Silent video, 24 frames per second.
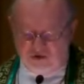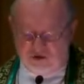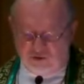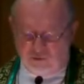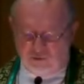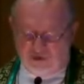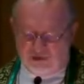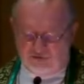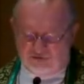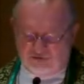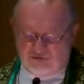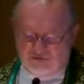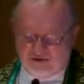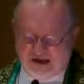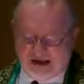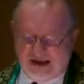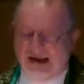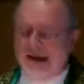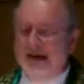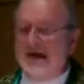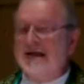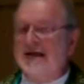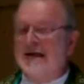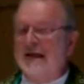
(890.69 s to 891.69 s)
to
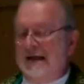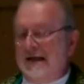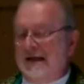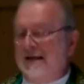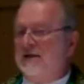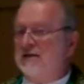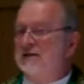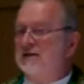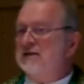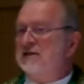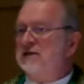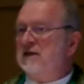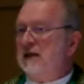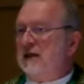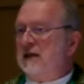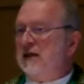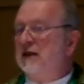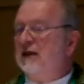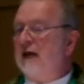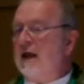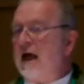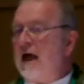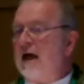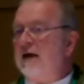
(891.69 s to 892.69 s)
refine his
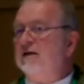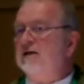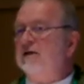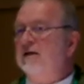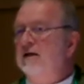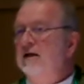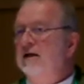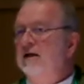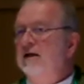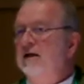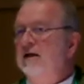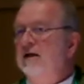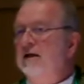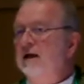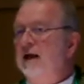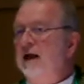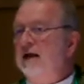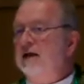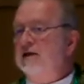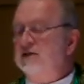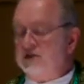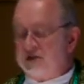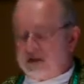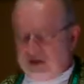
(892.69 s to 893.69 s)
elect
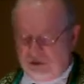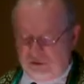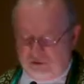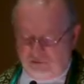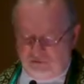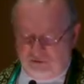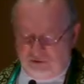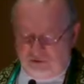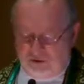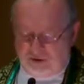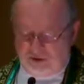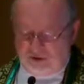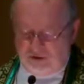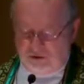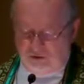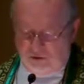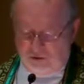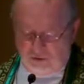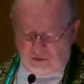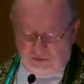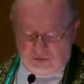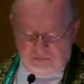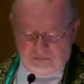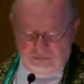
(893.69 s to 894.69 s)
like silver and
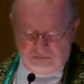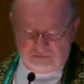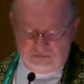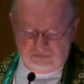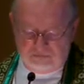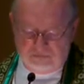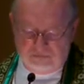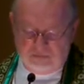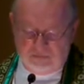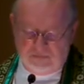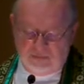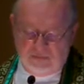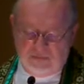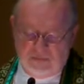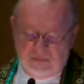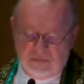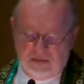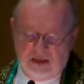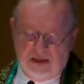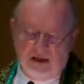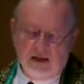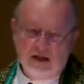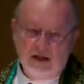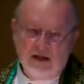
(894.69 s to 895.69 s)
gold.
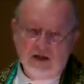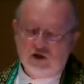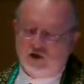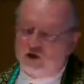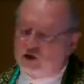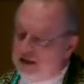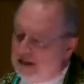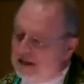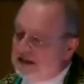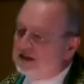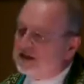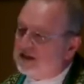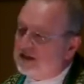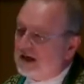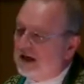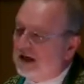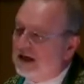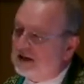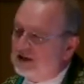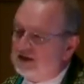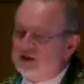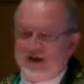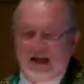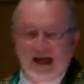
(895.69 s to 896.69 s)

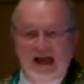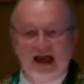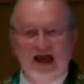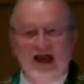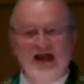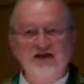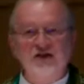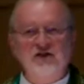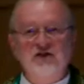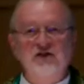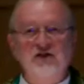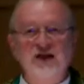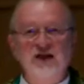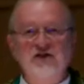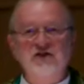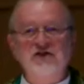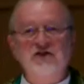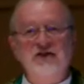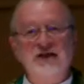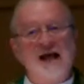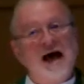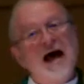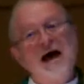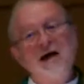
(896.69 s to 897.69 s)
Jesus asks
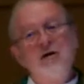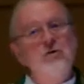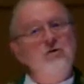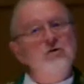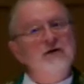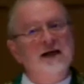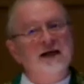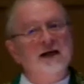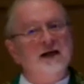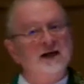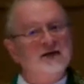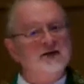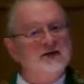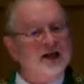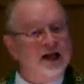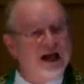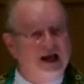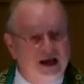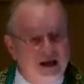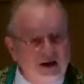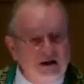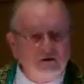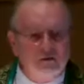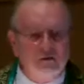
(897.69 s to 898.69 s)
us not only to
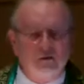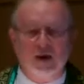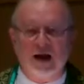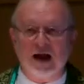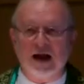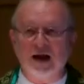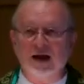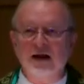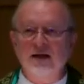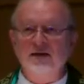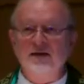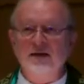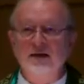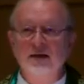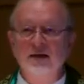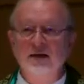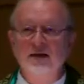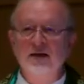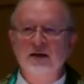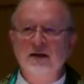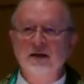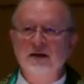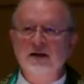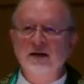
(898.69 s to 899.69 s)
tolerate it,
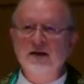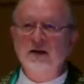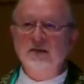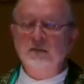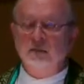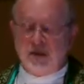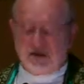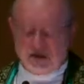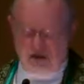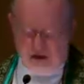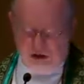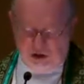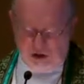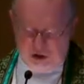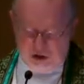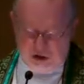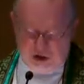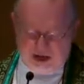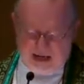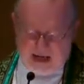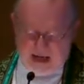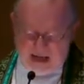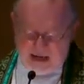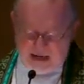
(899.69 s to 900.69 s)
but to
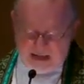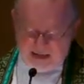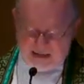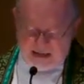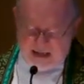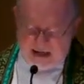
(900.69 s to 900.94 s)
look at it